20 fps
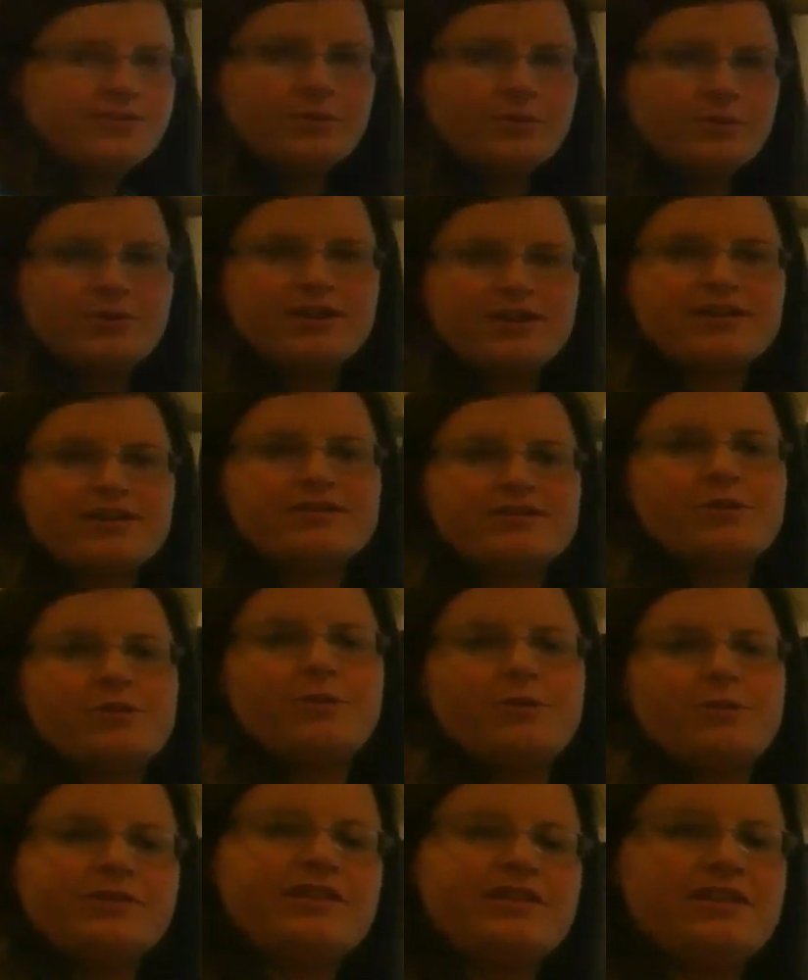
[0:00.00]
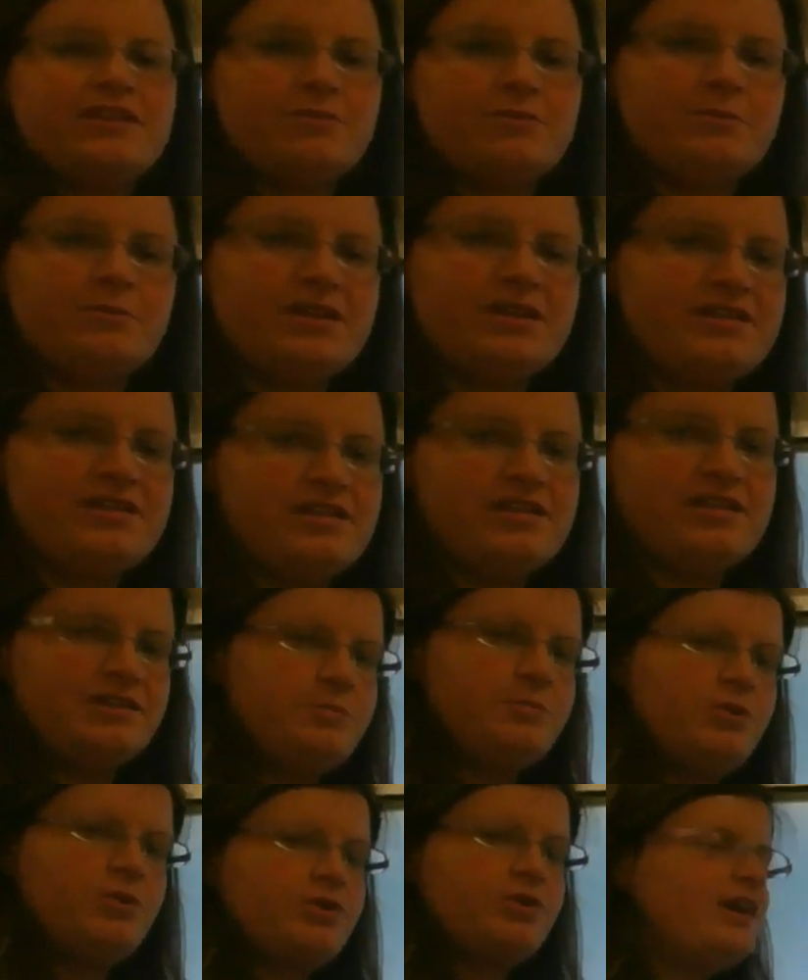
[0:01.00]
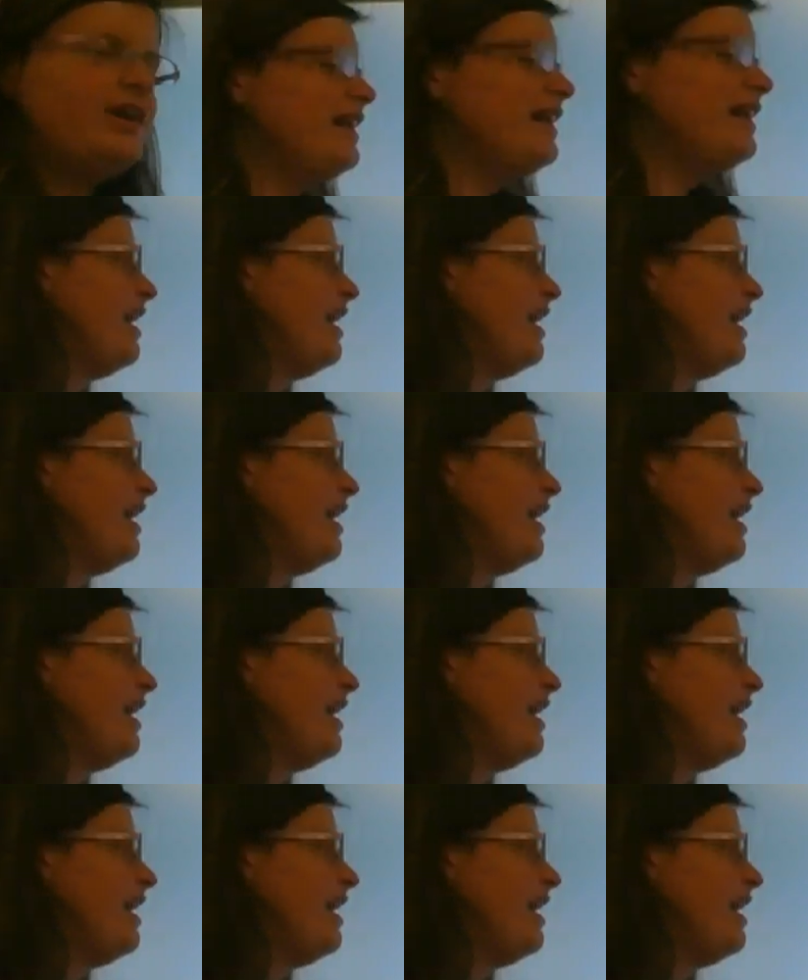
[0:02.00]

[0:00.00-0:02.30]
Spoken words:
for work. So the only thing we're missing on the board right